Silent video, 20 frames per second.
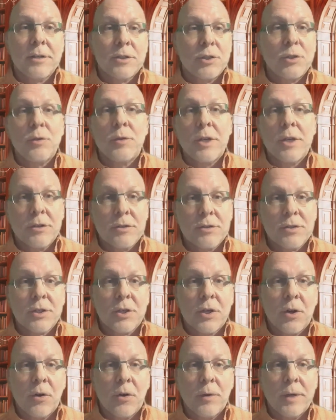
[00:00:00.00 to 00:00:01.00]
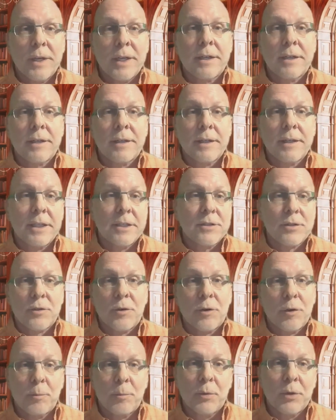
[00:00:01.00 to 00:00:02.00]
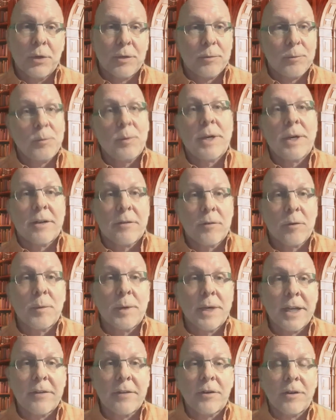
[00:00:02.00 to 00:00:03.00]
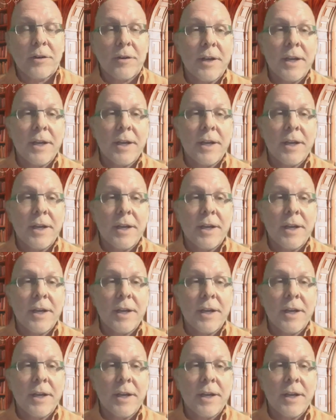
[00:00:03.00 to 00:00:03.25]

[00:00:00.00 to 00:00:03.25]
2 years ago in his or her book, whatever.